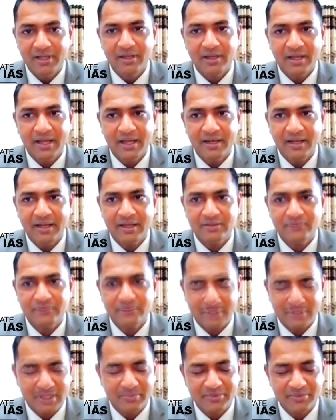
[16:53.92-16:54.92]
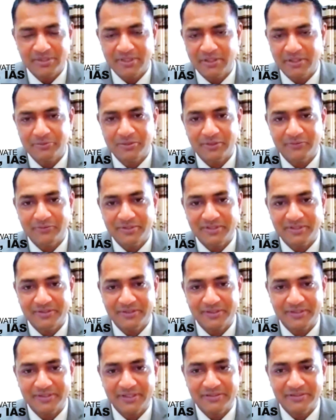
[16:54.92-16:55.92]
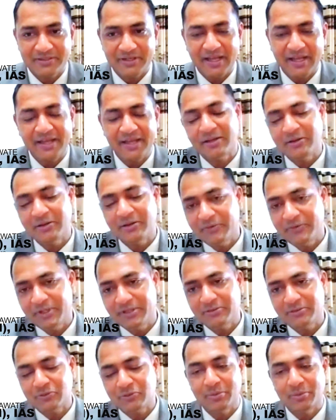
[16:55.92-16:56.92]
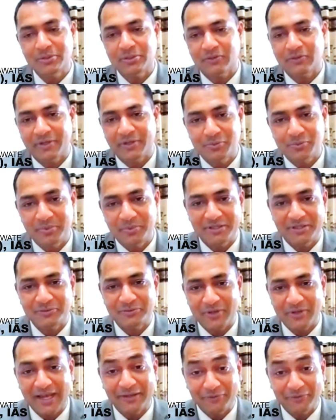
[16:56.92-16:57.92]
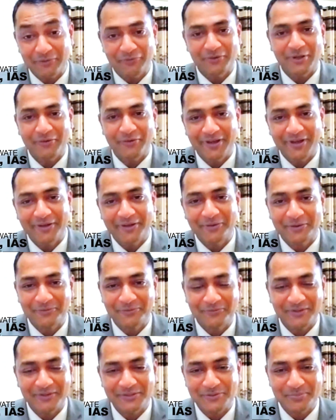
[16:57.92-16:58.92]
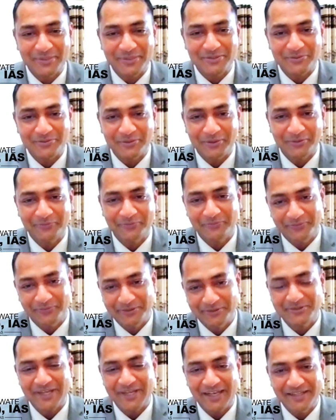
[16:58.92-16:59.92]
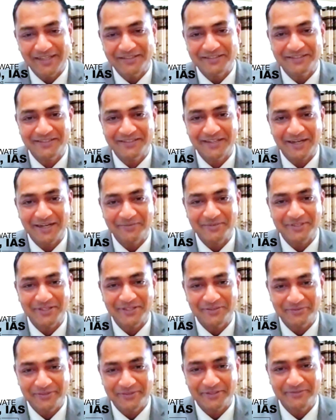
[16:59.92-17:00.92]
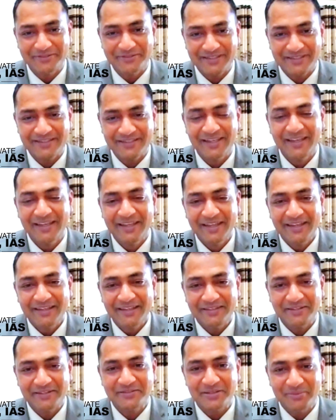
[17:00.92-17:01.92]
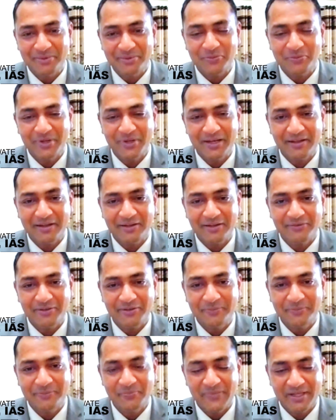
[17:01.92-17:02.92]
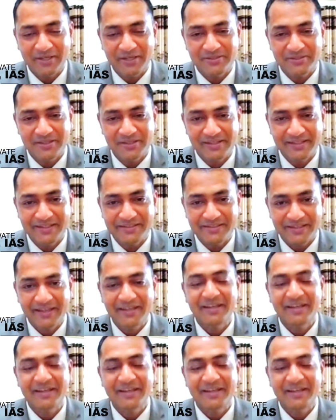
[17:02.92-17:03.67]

And as far as administrative services is concerned, I come with so much of experience. So as of now, I have not faced much of challenges in administrative services. Just about 1.5 year initial days.